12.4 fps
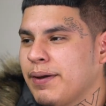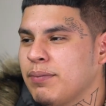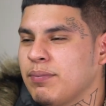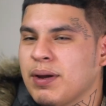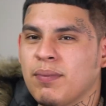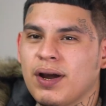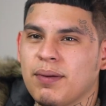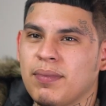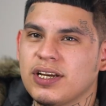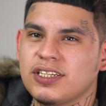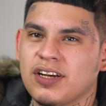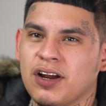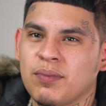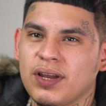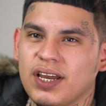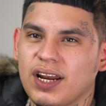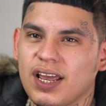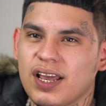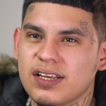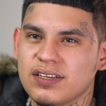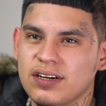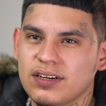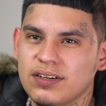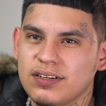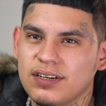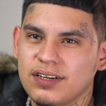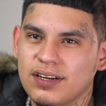Man, my sherm head ass uncle.